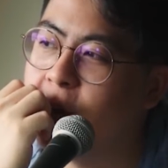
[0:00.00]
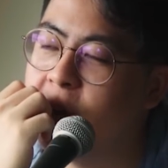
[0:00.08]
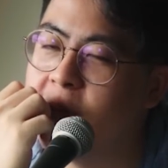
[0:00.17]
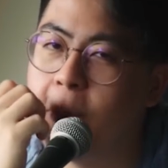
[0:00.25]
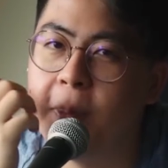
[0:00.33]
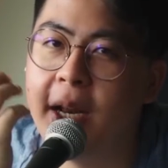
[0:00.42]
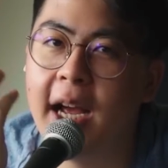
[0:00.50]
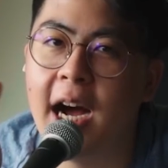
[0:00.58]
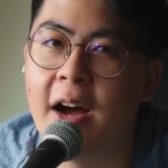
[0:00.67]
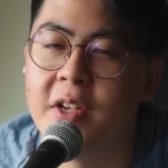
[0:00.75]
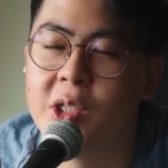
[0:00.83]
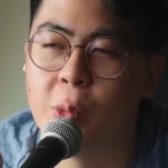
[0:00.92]
I don't even play
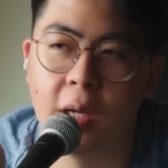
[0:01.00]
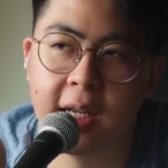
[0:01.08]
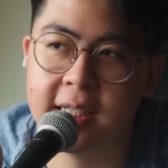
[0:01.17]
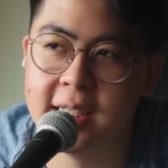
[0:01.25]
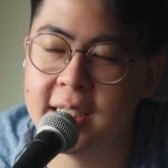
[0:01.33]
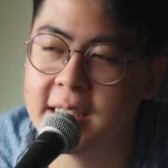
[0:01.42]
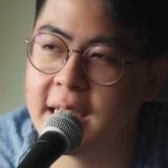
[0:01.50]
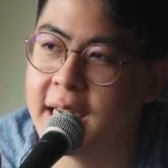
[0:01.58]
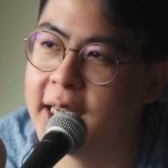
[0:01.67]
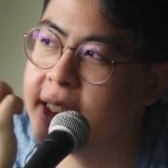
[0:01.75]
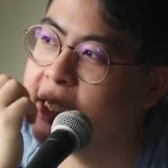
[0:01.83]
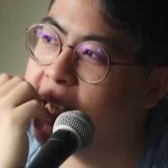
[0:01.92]
half as well as these guys,